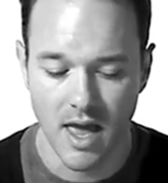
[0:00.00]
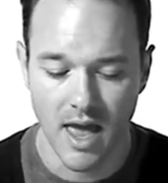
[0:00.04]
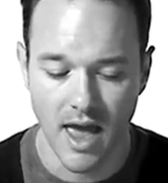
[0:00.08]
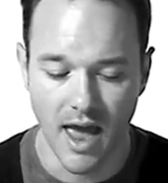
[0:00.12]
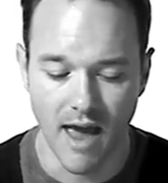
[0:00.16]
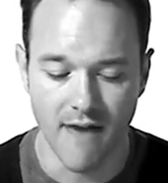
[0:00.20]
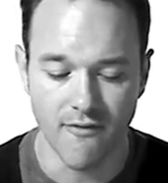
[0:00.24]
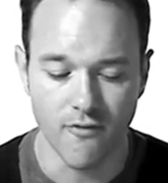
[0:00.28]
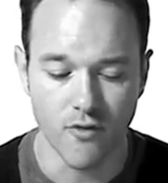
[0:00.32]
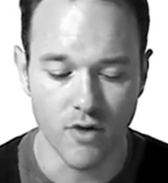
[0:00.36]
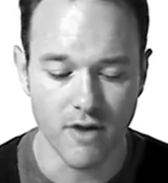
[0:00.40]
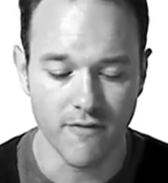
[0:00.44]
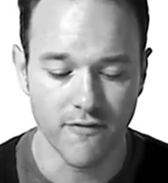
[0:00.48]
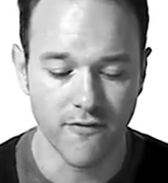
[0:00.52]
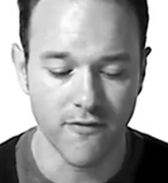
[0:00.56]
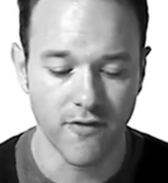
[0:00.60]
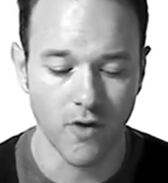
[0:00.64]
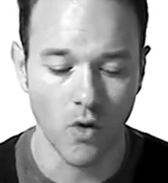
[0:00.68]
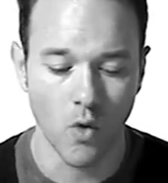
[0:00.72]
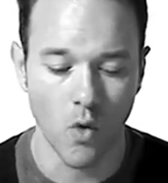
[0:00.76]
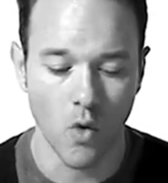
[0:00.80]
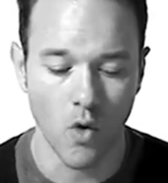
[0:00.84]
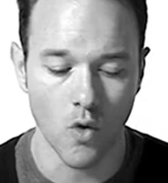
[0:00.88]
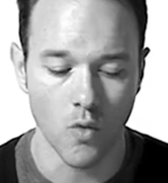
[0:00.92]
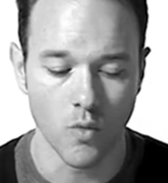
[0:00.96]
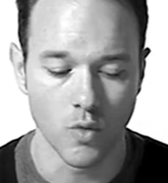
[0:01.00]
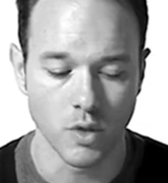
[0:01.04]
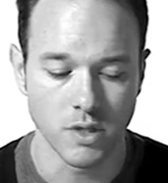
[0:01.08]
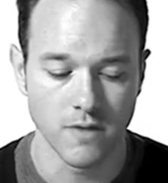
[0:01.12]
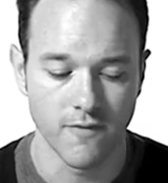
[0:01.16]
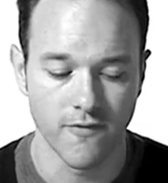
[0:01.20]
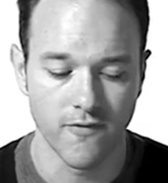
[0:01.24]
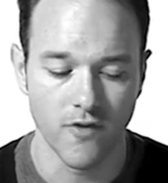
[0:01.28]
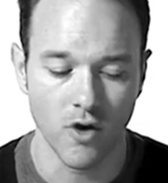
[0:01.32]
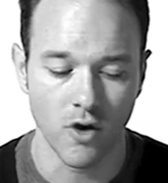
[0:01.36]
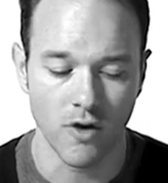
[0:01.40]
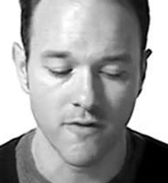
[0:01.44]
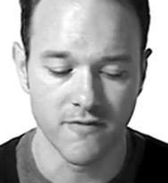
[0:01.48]
Every floor was
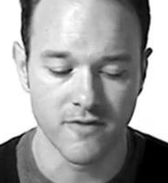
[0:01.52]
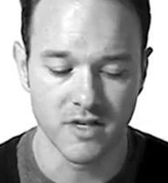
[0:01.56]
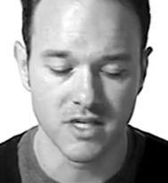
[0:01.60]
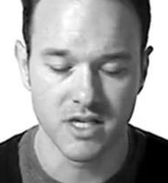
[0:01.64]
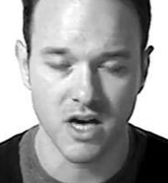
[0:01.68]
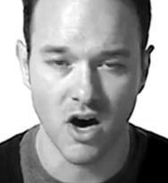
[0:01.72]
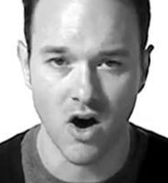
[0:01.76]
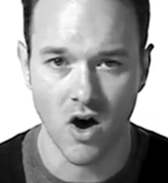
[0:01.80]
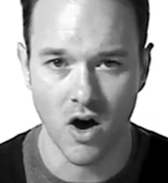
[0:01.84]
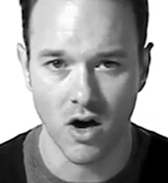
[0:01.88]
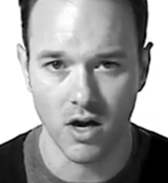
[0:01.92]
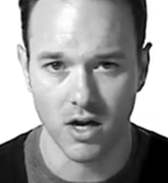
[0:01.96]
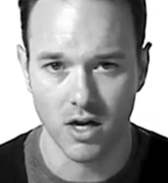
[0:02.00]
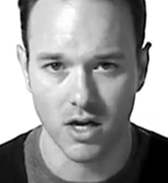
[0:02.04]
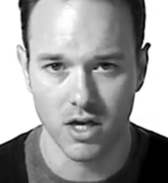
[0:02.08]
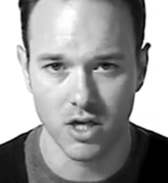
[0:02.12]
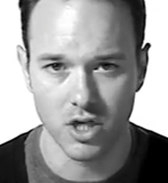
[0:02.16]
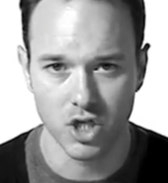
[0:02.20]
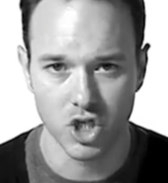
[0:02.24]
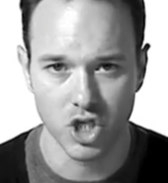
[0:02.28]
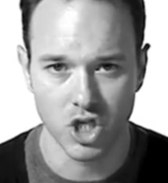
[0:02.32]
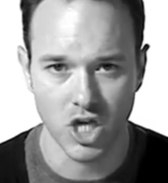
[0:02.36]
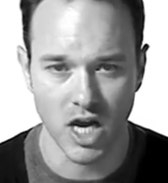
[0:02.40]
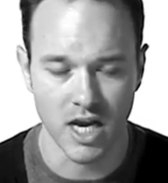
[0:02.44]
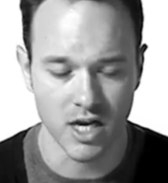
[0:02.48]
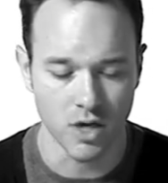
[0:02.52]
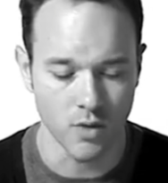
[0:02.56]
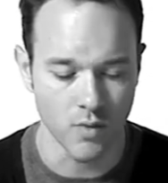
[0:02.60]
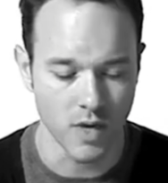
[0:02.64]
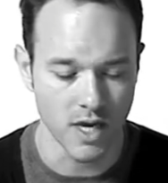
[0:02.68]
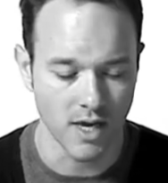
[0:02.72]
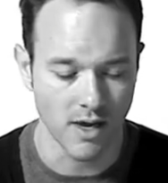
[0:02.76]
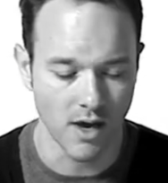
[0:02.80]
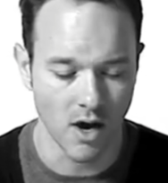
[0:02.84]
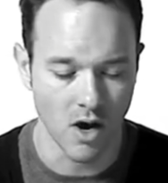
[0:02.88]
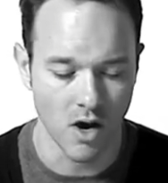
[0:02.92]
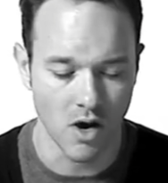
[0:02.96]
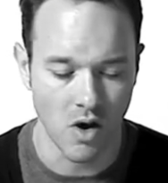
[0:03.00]
full of dark, shadowy
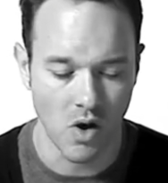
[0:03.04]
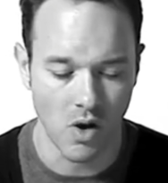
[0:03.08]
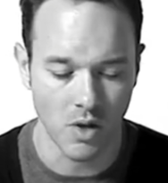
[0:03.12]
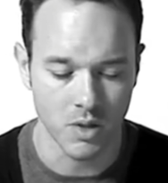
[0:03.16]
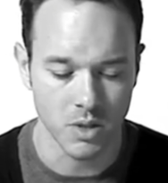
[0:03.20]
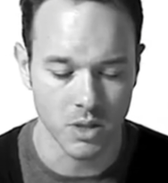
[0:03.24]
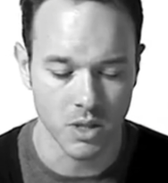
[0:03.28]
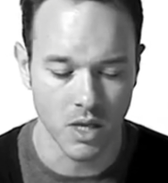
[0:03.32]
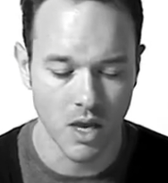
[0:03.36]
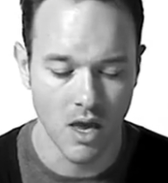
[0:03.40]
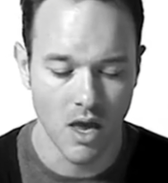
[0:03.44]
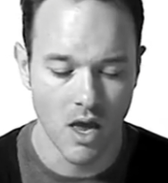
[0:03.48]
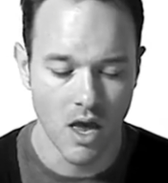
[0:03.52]
cars.